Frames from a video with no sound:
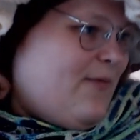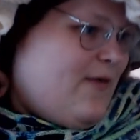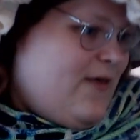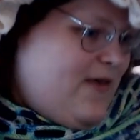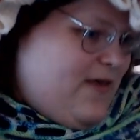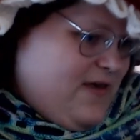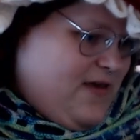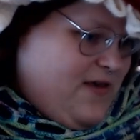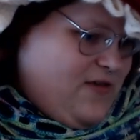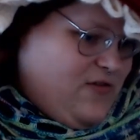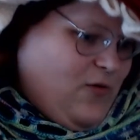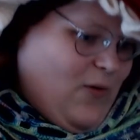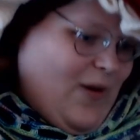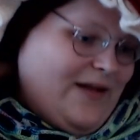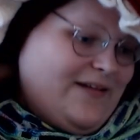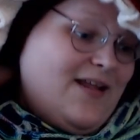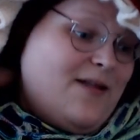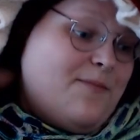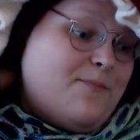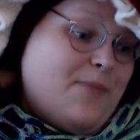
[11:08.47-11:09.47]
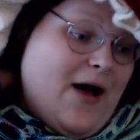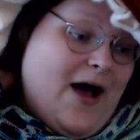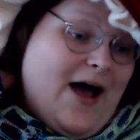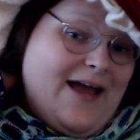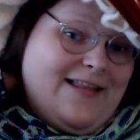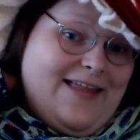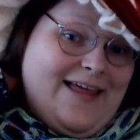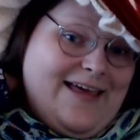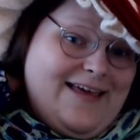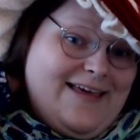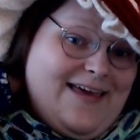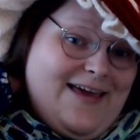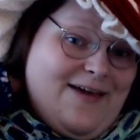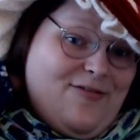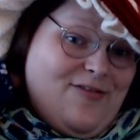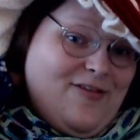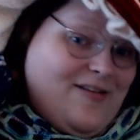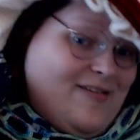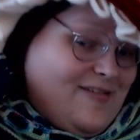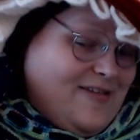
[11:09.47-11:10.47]
So I did buy like gifts and
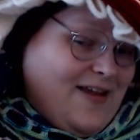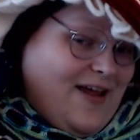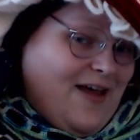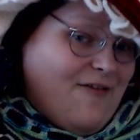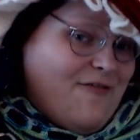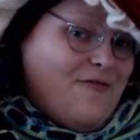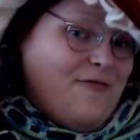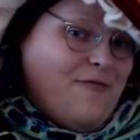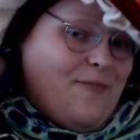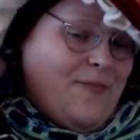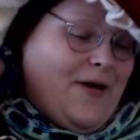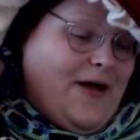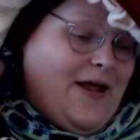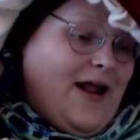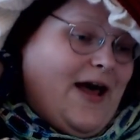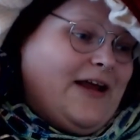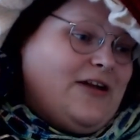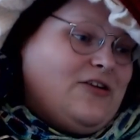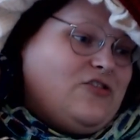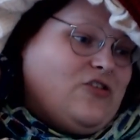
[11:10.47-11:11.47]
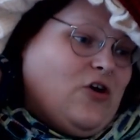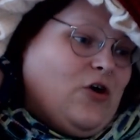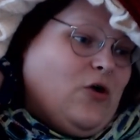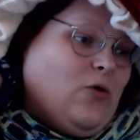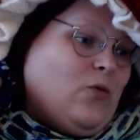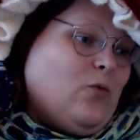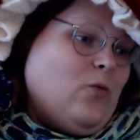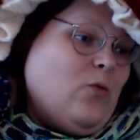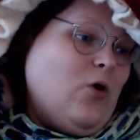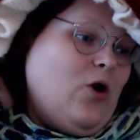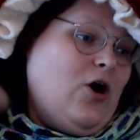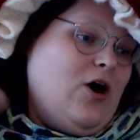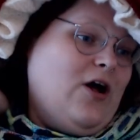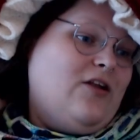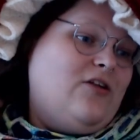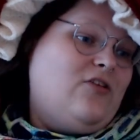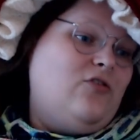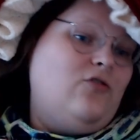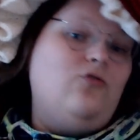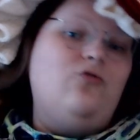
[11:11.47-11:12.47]
stuff, but I don't want to
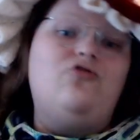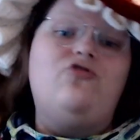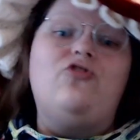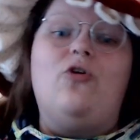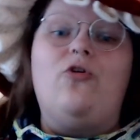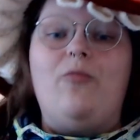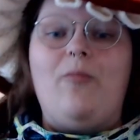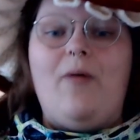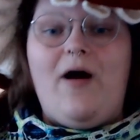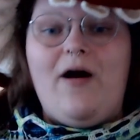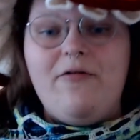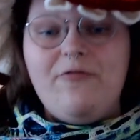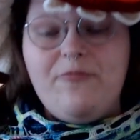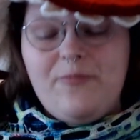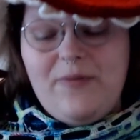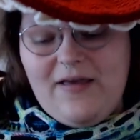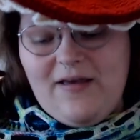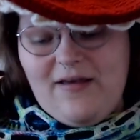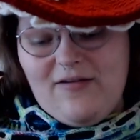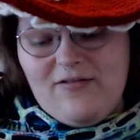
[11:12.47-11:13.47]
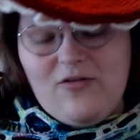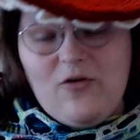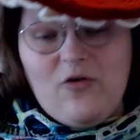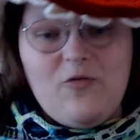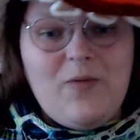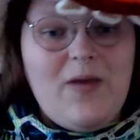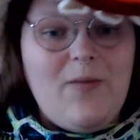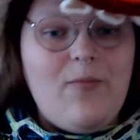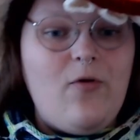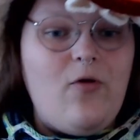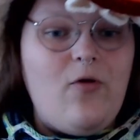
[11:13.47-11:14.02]
show them off because those people,